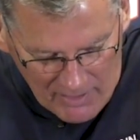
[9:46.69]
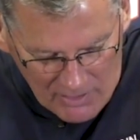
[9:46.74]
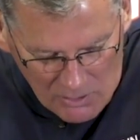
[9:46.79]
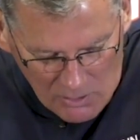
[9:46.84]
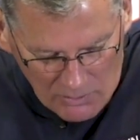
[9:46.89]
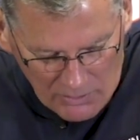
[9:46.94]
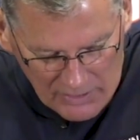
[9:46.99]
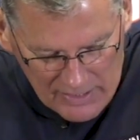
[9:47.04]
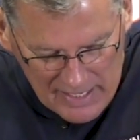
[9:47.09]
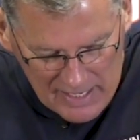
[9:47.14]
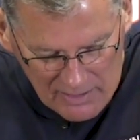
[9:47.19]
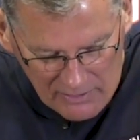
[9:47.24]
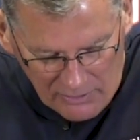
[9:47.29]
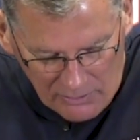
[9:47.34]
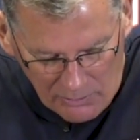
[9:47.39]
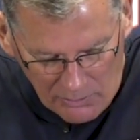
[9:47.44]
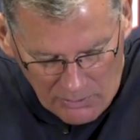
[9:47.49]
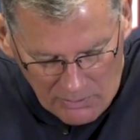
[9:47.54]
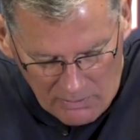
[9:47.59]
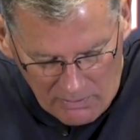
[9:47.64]
going down
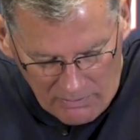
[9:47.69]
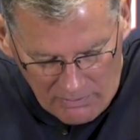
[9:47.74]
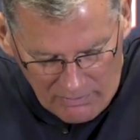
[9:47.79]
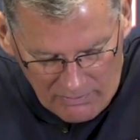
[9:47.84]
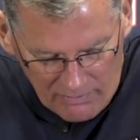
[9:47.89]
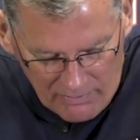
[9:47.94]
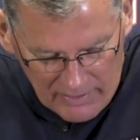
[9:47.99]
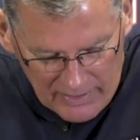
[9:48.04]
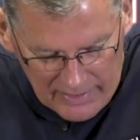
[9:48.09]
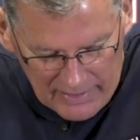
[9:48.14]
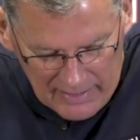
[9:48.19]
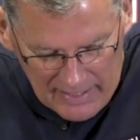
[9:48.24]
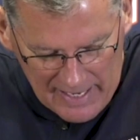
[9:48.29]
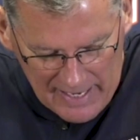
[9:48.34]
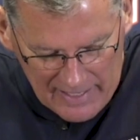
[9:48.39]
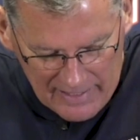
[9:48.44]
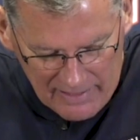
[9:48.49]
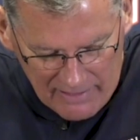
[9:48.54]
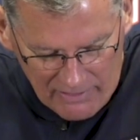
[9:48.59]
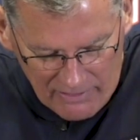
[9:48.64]
through
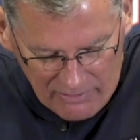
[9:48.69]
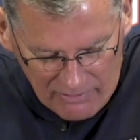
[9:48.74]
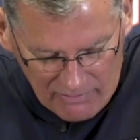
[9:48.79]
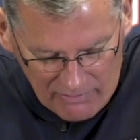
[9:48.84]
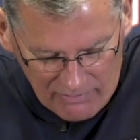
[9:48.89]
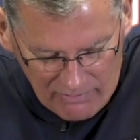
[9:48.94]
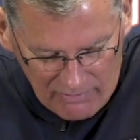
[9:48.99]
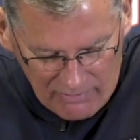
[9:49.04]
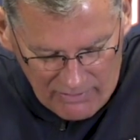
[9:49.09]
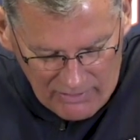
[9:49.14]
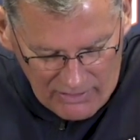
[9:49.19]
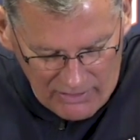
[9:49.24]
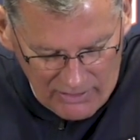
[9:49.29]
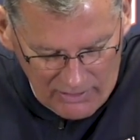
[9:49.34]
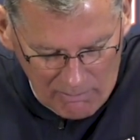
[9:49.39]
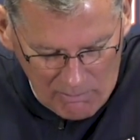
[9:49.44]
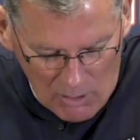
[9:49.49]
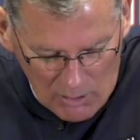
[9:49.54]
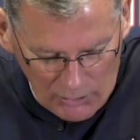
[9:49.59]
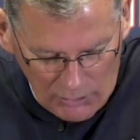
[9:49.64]
Atlanta
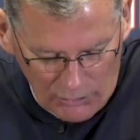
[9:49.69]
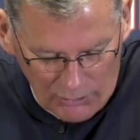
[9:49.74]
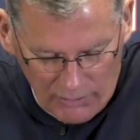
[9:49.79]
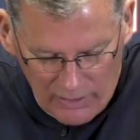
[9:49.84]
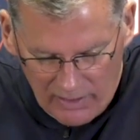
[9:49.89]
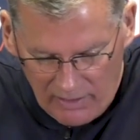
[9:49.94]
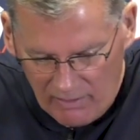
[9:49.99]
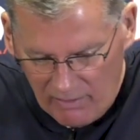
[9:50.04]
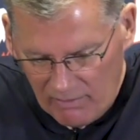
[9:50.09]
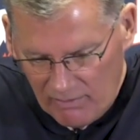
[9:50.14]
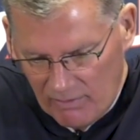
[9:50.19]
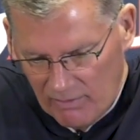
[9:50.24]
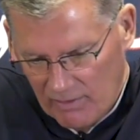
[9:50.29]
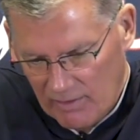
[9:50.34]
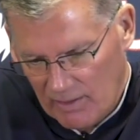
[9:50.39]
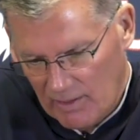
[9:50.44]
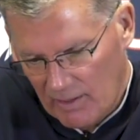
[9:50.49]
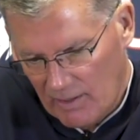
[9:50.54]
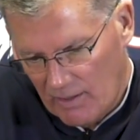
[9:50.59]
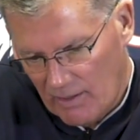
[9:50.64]
to Moultrie,
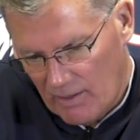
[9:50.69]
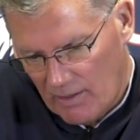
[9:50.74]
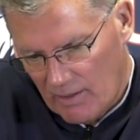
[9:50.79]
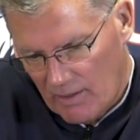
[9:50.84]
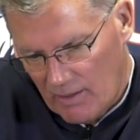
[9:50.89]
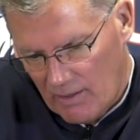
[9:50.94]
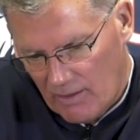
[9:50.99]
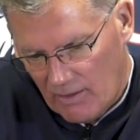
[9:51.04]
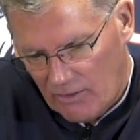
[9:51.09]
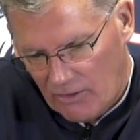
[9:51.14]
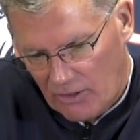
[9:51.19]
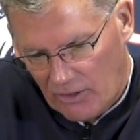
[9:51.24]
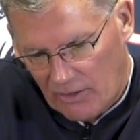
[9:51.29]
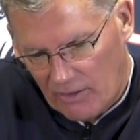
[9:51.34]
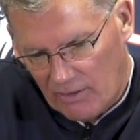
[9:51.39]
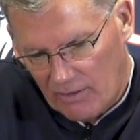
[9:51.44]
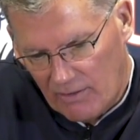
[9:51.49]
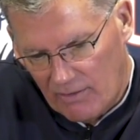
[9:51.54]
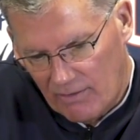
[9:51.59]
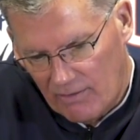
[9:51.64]

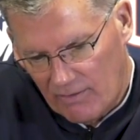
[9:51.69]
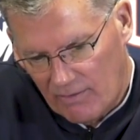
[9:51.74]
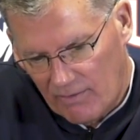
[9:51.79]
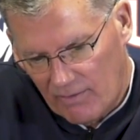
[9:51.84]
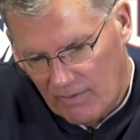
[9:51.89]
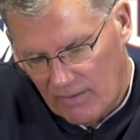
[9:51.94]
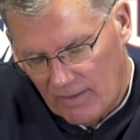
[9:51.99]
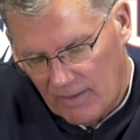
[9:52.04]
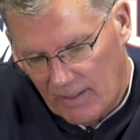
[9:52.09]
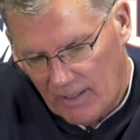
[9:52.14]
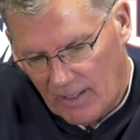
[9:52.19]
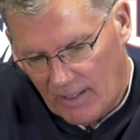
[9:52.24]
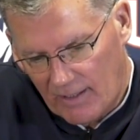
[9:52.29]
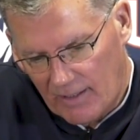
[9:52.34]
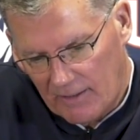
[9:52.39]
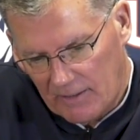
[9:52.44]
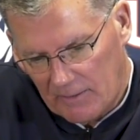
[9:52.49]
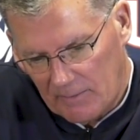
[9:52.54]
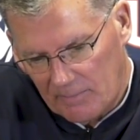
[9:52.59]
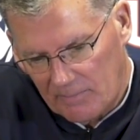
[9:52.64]
to
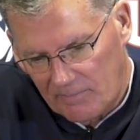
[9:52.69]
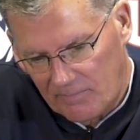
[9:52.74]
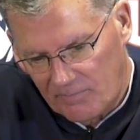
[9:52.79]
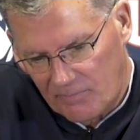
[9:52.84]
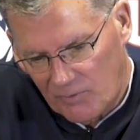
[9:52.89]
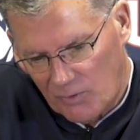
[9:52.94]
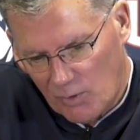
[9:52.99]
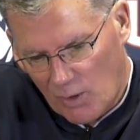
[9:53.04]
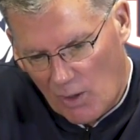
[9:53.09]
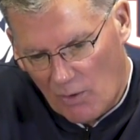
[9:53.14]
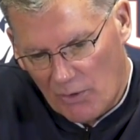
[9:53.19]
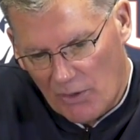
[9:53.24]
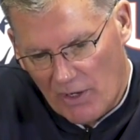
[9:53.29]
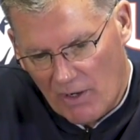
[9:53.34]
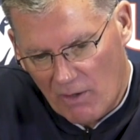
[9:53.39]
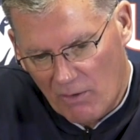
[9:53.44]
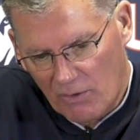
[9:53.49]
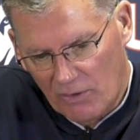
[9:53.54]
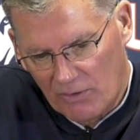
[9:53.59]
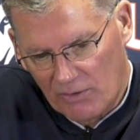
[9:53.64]

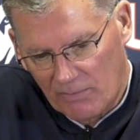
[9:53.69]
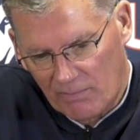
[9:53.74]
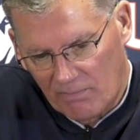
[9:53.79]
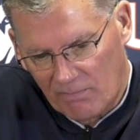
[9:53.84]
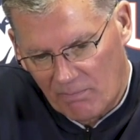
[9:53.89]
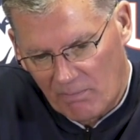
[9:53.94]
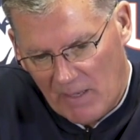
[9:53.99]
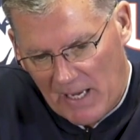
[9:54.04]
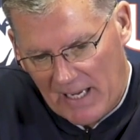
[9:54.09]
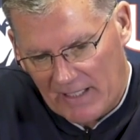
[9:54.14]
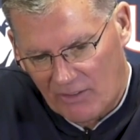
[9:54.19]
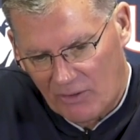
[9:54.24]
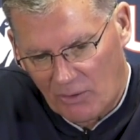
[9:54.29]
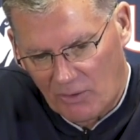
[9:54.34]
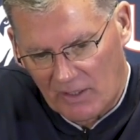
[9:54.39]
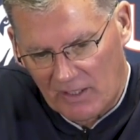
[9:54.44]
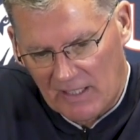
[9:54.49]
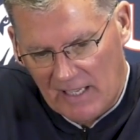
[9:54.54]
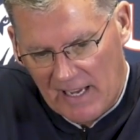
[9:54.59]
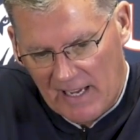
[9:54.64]
Roanoke, back
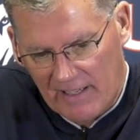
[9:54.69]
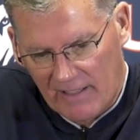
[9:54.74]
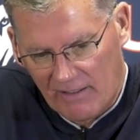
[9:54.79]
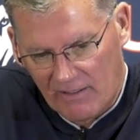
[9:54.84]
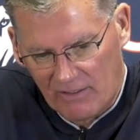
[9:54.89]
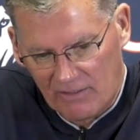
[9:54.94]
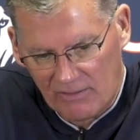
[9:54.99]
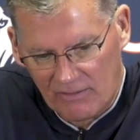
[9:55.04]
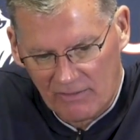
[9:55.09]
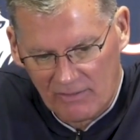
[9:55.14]
to Atlanta,